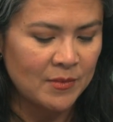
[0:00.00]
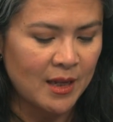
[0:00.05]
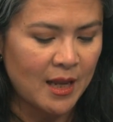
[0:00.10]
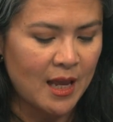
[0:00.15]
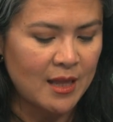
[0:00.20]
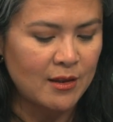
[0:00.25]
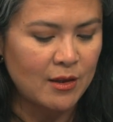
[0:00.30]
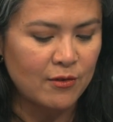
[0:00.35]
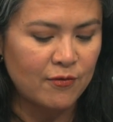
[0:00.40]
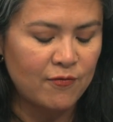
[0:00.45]

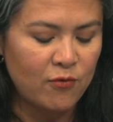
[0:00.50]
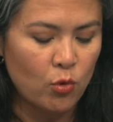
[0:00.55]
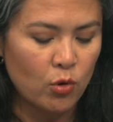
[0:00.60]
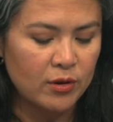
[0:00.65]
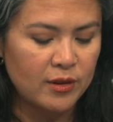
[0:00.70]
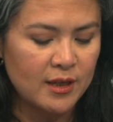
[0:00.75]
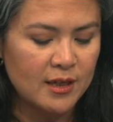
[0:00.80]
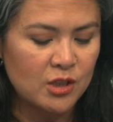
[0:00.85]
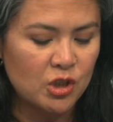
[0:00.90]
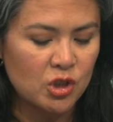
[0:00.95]
And then the
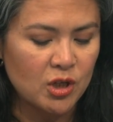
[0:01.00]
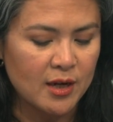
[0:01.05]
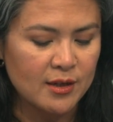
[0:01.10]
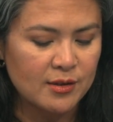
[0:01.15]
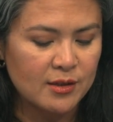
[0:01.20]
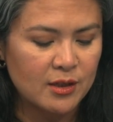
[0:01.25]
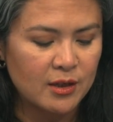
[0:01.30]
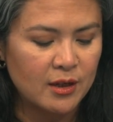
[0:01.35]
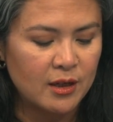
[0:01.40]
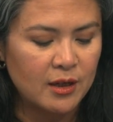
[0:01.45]
fourth is
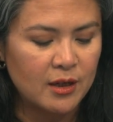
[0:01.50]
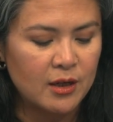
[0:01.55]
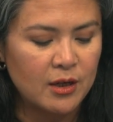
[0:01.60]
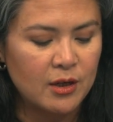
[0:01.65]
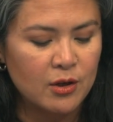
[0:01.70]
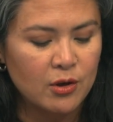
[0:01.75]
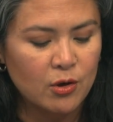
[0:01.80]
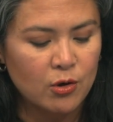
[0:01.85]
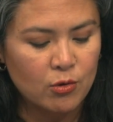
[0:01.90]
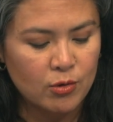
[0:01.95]
just
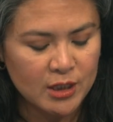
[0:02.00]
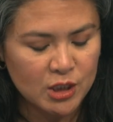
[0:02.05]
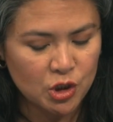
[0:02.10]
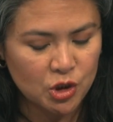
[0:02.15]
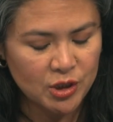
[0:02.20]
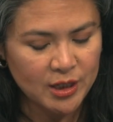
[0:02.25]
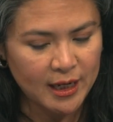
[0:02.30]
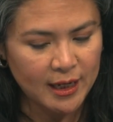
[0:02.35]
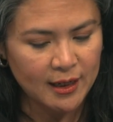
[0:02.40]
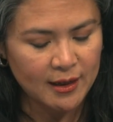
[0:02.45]

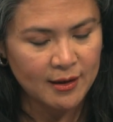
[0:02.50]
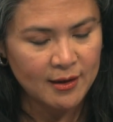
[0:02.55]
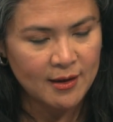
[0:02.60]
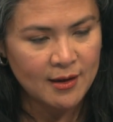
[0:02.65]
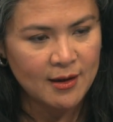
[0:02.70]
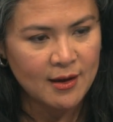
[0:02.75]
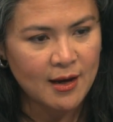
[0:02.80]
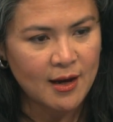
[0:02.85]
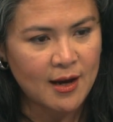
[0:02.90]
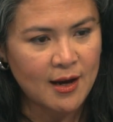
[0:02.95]
Christian.
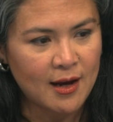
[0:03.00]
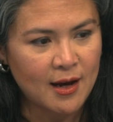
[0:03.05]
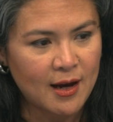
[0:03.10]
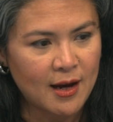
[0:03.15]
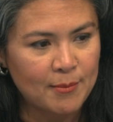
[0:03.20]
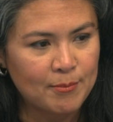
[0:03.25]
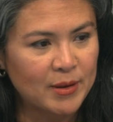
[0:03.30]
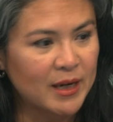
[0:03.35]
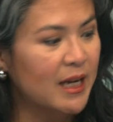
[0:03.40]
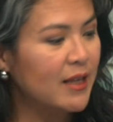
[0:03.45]

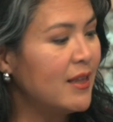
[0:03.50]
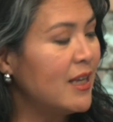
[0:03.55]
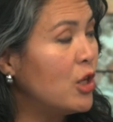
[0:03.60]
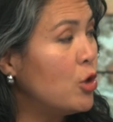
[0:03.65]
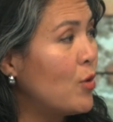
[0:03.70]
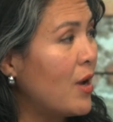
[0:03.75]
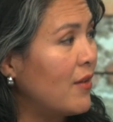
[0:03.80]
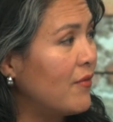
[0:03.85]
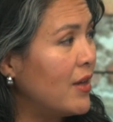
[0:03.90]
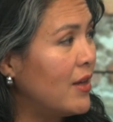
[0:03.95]
But I
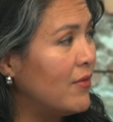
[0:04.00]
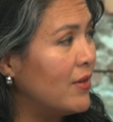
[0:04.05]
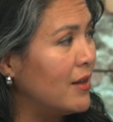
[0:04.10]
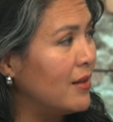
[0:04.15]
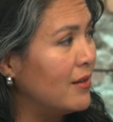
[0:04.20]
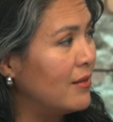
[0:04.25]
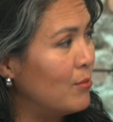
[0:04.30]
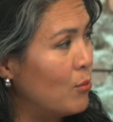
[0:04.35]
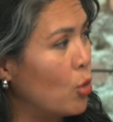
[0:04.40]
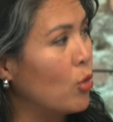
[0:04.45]
think you have
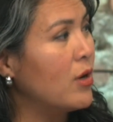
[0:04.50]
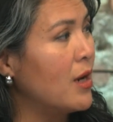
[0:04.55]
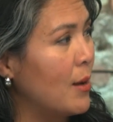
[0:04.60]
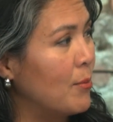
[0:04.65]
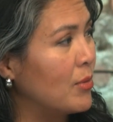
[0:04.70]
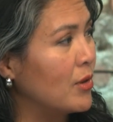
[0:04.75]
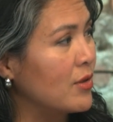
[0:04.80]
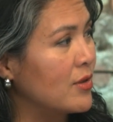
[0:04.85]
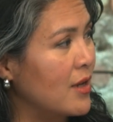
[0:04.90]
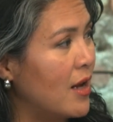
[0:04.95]
even more
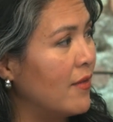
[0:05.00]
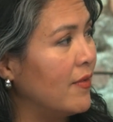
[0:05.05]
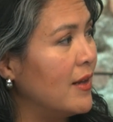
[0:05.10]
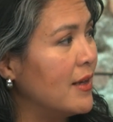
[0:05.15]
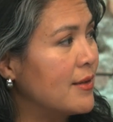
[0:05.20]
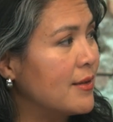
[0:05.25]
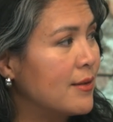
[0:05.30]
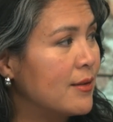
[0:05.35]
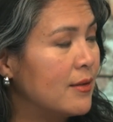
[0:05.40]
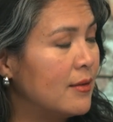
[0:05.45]
numbers on
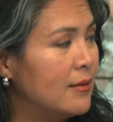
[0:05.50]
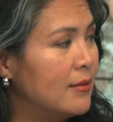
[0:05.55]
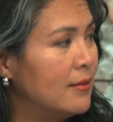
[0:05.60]
this.